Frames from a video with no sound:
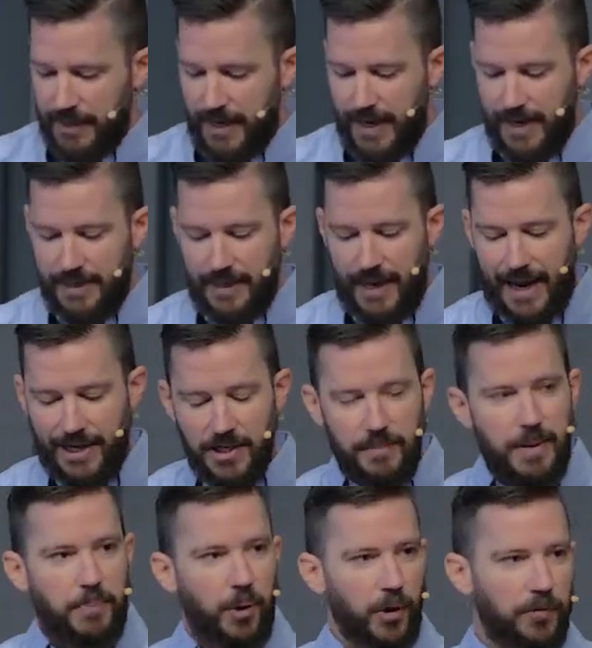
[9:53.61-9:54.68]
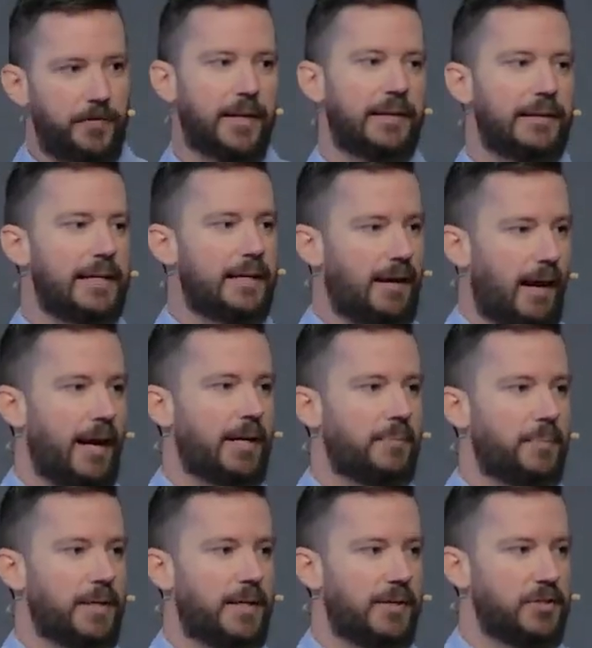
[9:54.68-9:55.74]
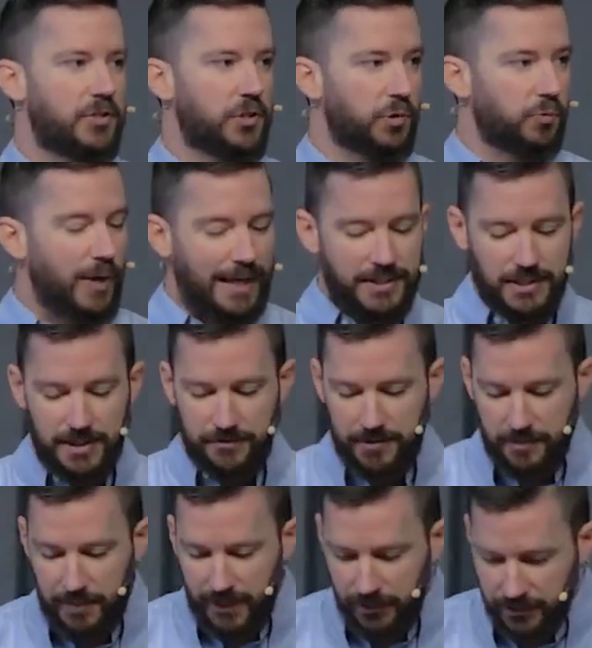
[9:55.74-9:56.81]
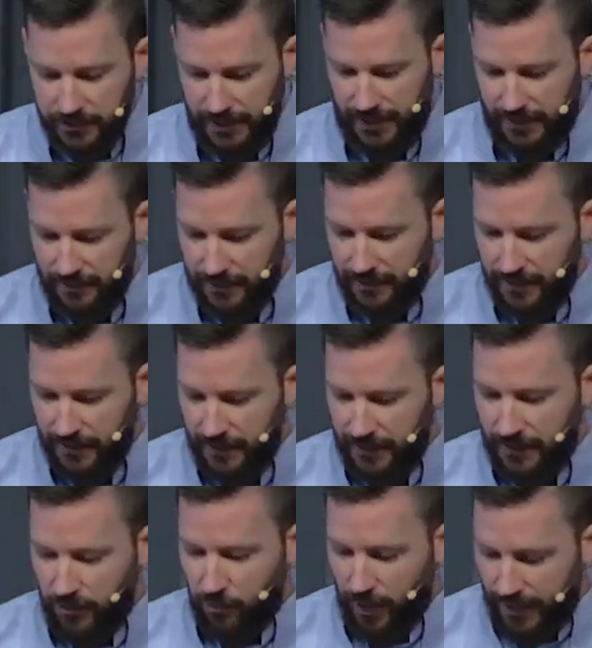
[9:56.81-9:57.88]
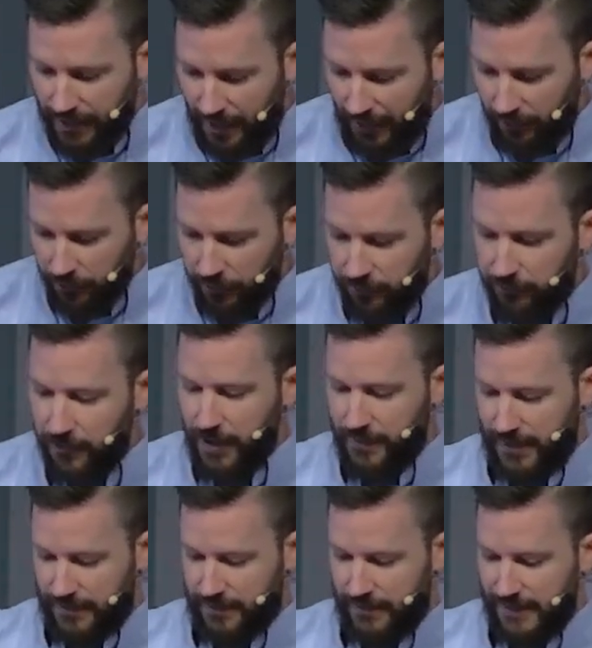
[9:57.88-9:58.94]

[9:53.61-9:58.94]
And it had to be perfectly cut because the rest of the building went out from it.